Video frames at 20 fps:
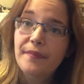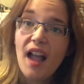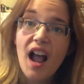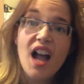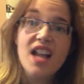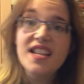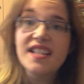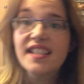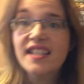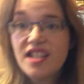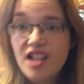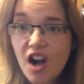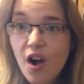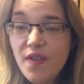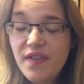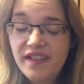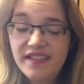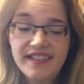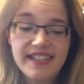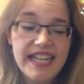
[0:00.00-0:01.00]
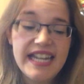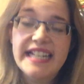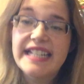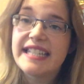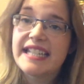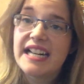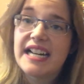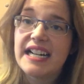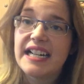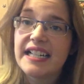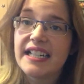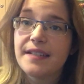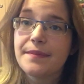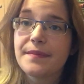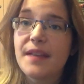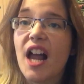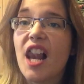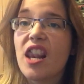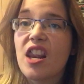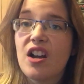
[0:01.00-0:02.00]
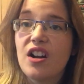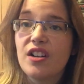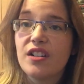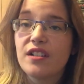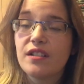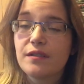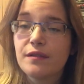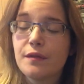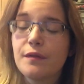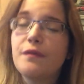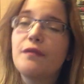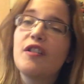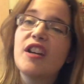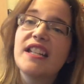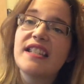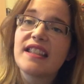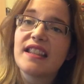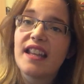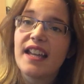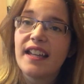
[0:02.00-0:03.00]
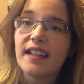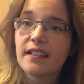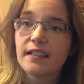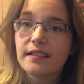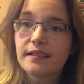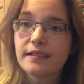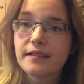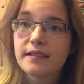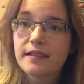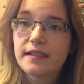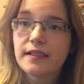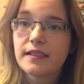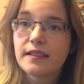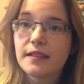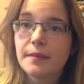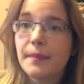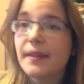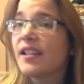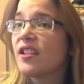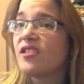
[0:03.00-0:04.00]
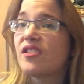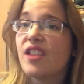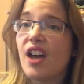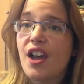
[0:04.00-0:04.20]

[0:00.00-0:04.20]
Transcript: I just know that they die a lot, foolishly, because